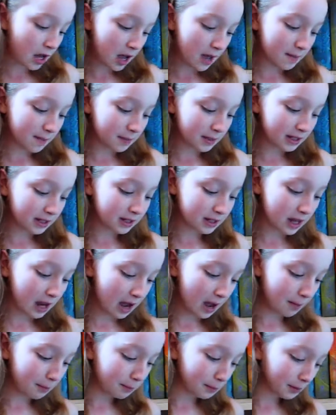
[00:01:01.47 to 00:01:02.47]
I picked
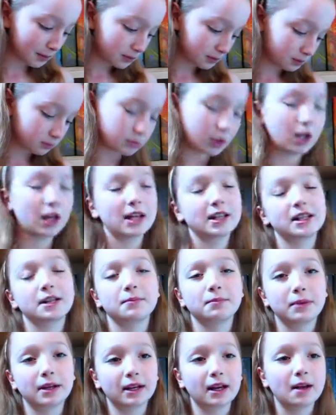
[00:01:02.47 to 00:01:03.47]
up, well, I
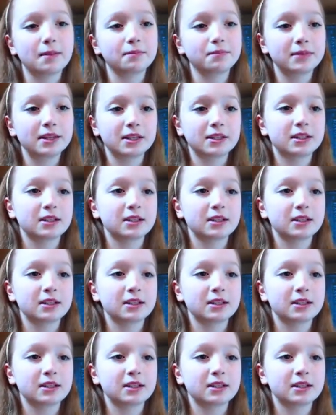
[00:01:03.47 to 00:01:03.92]
didn't pick up. This